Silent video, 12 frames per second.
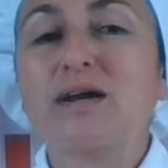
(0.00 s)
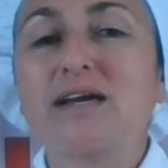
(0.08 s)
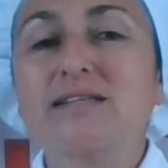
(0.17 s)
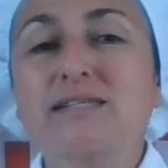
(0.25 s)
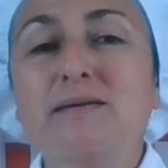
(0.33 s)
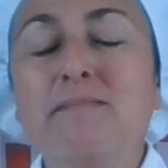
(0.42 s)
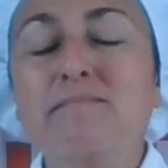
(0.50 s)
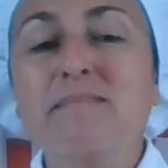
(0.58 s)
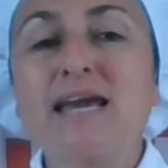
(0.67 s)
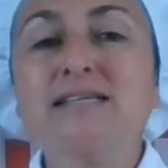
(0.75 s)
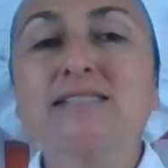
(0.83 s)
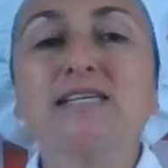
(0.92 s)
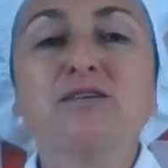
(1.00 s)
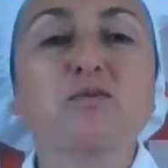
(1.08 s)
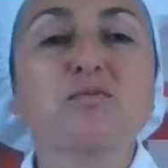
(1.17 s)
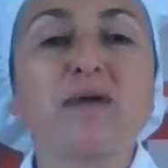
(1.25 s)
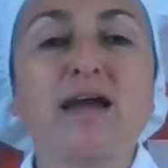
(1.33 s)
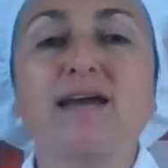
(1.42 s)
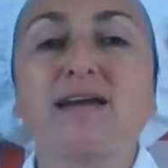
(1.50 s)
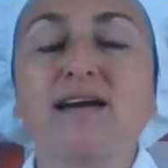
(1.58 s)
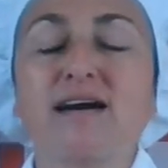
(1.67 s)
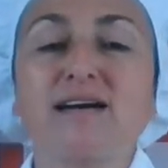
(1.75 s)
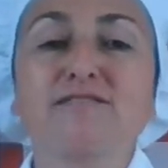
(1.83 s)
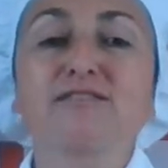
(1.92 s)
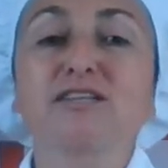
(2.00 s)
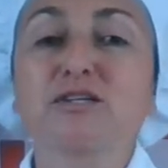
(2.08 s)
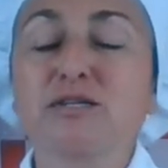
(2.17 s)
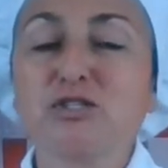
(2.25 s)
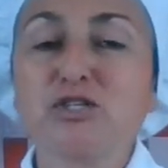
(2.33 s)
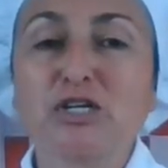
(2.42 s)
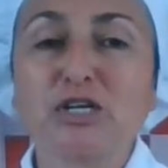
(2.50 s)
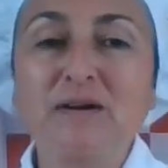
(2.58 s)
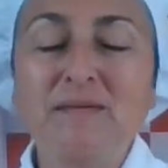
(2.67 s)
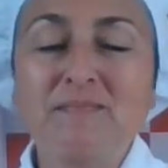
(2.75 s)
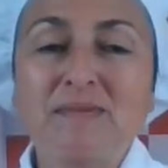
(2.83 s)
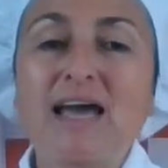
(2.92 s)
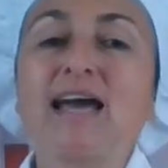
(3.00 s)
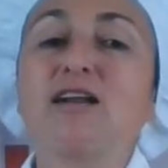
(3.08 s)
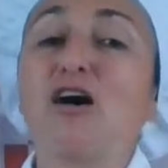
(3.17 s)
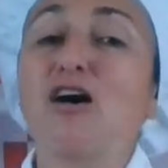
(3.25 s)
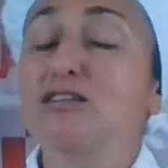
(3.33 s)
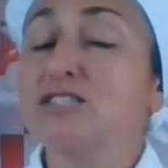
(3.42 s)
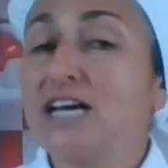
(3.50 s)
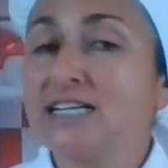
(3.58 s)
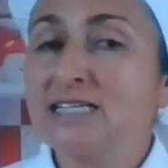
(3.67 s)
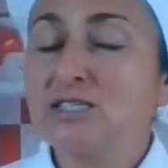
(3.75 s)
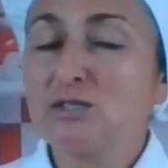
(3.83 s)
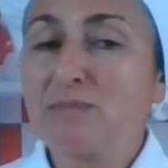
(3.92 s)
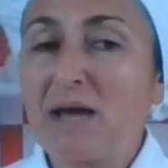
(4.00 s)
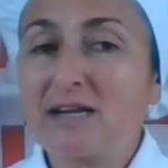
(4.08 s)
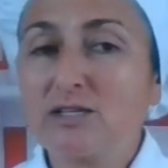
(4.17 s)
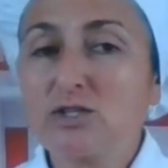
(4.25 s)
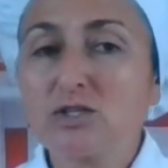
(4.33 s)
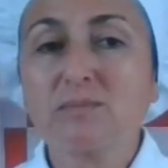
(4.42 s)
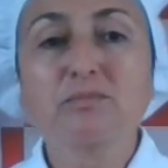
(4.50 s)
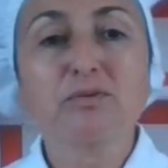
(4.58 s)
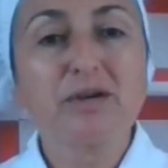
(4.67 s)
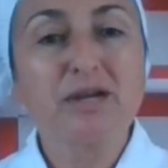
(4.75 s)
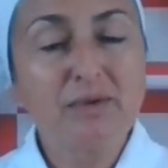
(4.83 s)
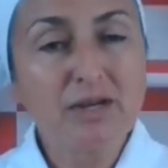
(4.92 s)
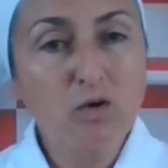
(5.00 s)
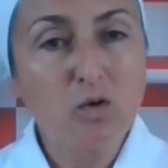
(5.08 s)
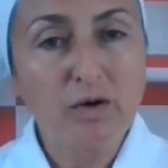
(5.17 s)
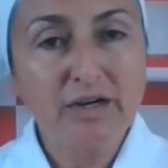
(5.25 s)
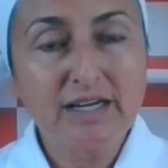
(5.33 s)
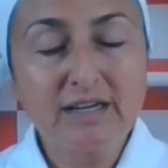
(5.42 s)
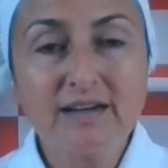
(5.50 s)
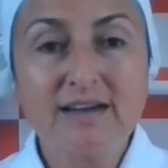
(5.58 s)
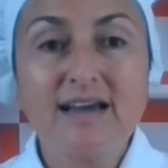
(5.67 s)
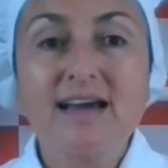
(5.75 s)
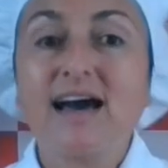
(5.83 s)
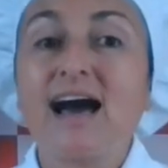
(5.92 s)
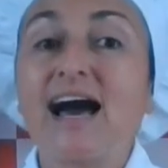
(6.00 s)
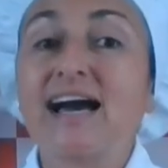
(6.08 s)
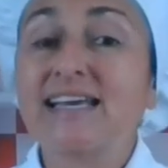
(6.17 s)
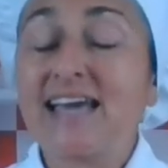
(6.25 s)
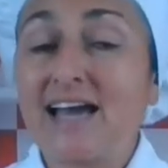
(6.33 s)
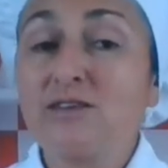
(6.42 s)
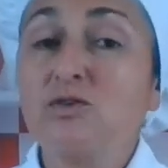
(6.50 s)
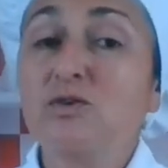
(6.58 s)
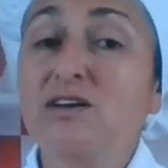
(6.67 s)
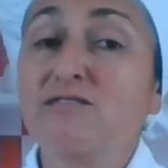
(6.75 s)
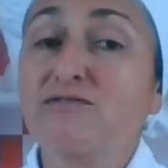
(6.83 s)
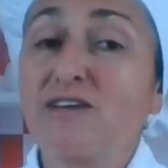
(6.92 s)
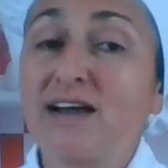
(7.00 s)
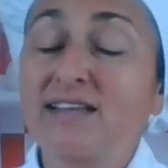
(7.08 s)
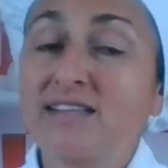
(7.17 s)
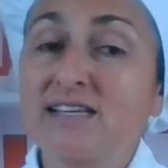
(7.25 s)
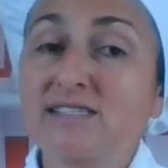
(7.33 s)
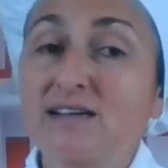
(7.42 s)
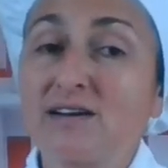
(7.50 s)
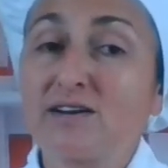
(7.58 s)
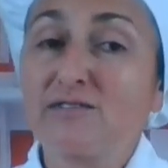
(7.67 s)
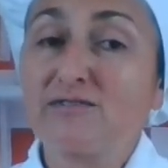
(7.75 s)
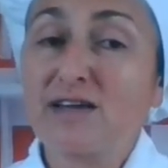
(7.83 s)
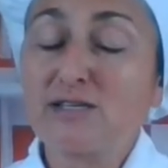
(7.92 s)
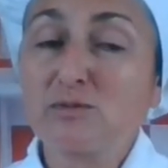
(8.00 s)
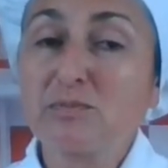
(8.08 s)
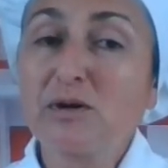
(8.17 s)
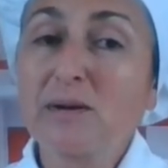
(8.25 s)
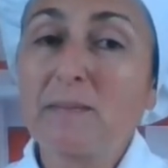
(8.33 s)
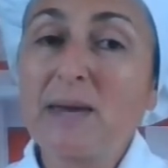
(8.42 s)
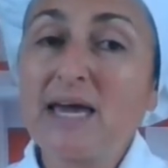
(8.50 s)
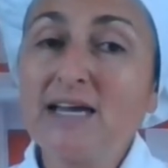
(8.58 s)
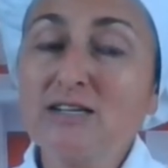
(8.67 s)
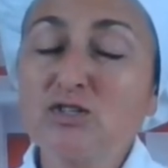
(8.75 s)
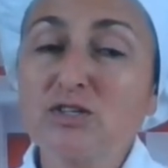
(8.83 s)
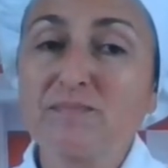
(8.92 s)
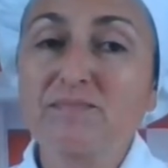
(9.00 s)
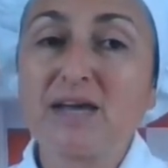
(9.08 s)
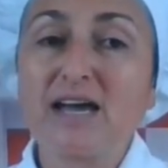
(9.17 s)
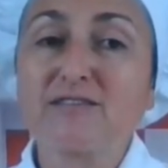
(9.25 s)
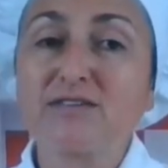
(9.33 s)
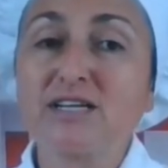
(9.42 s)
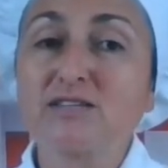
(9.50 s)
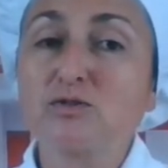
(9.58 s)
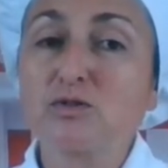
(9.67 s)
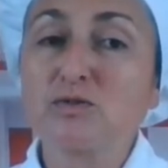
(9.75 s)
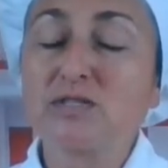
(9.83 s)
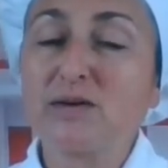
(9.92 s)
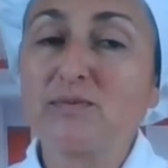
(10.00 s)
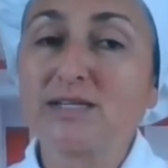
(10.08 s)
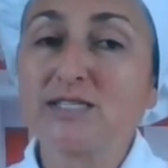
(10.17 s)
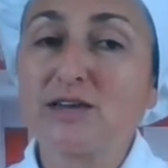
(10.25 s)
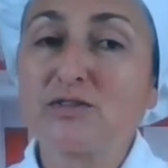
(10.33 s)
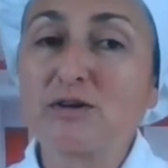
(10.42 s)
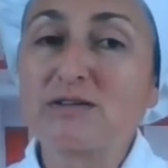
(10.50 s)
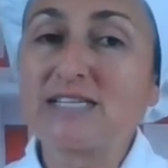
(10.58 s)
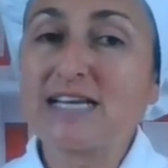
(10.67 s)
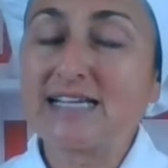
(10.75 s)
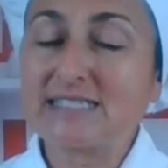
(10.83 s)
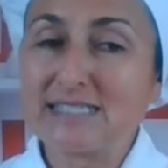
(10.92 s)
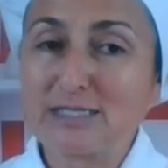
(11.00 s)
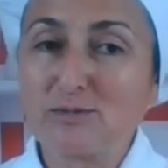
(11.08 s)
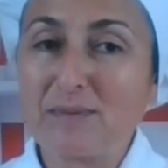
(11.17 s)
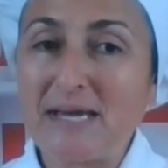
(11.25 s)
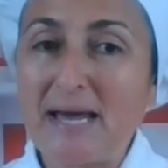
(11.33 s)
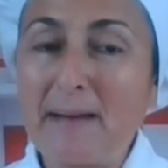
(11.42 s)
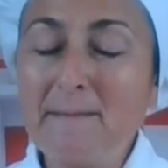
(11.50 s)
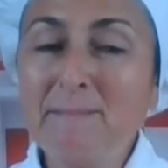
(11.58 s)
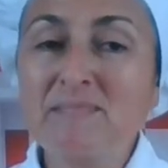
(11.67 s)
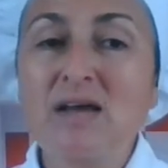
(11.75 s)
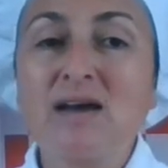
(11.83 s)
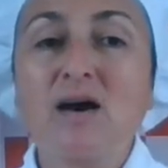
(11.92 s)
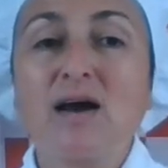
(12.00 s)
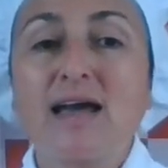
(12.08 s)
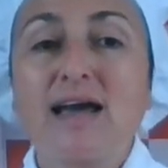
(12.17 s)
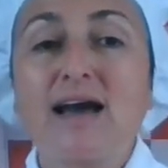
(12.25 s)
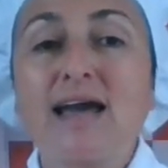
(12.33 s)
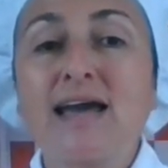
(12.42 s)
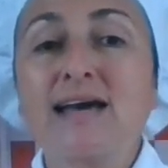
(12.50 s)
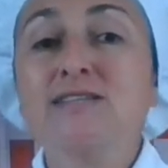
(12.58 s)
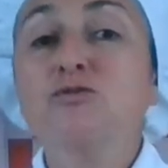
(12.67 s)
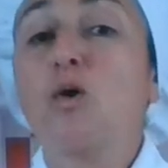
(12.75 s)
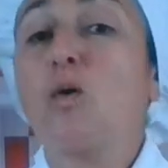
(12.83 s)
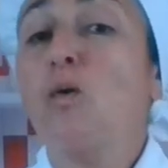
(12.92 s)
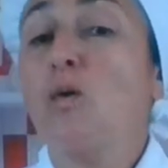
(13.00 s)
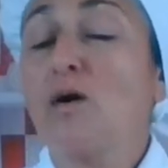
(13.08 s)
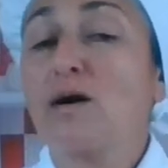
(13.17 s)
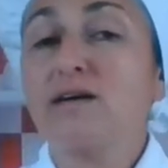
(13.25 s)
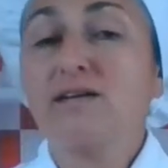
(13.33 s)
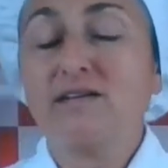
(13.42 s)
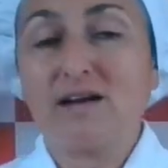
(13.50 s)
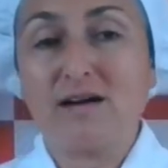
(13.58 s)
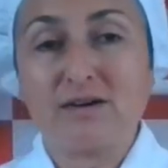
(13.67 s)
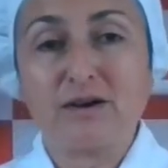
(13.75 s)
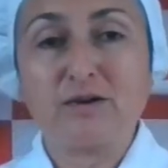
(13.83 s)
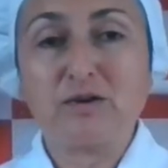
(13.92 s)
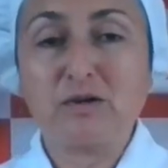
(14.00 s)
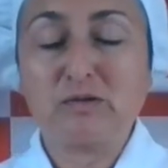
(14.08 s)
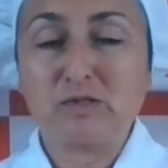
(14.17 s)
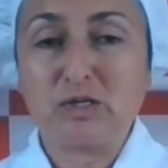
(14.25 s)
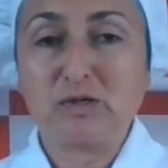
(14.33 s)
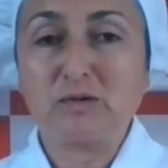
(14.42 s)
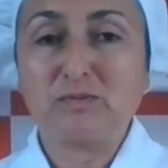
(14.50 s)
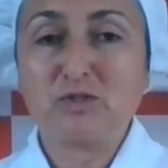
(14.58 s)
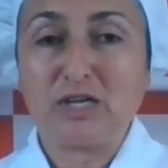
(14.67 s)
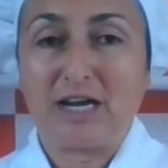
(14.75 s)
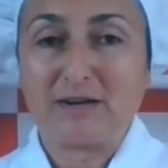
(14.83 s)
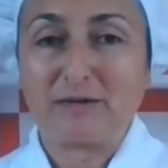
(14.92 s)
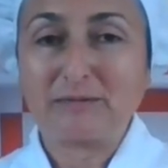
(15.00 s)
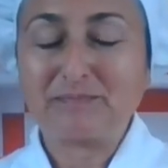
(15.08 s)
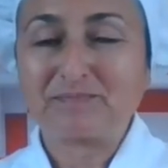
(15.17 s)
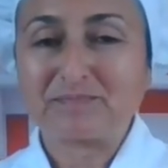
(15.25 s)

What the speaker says: it's an amazing array of literature and all done in Spanish, pre-recorded. Again, you can find this on our Facebook page every Tuesday, Wednesday, Thursday at 6 p.m. and or on our YouTube channel.